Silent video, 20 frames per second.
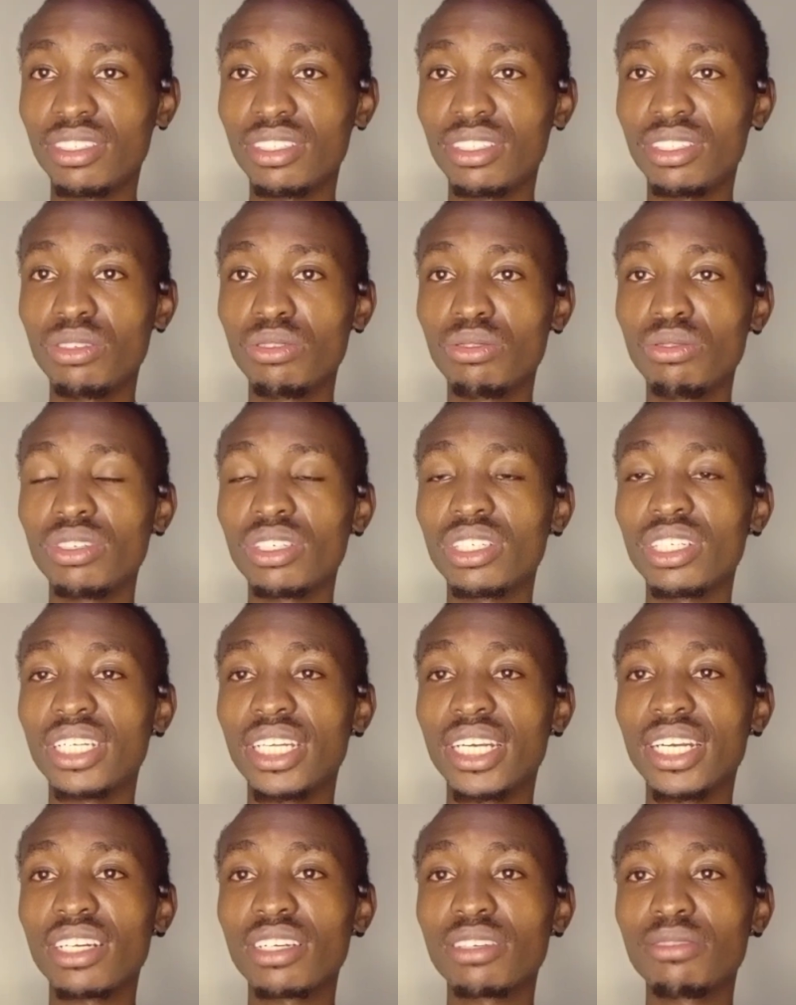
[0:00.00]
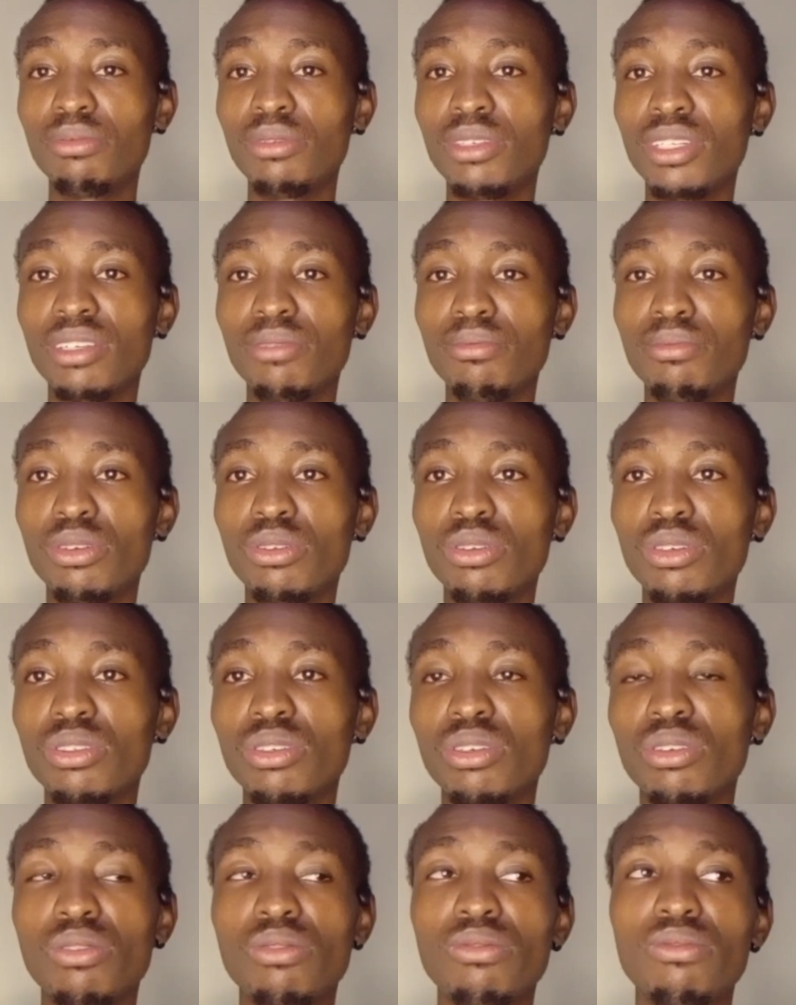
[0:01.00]
she couldn't interact with me,
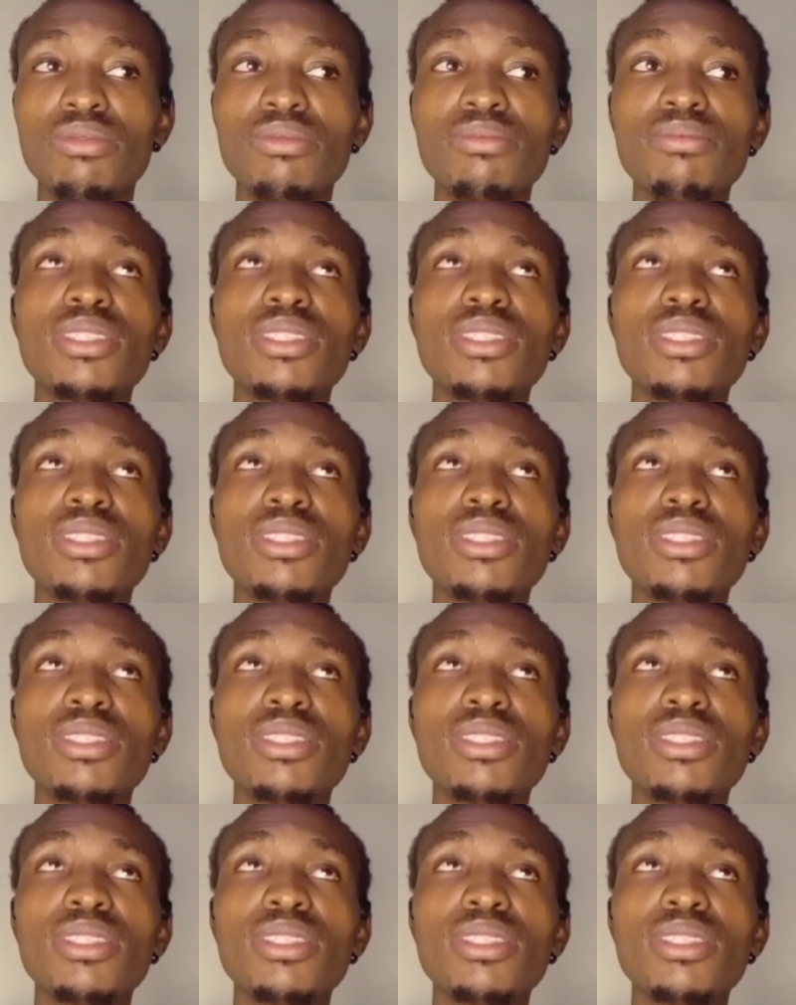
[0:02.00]
because of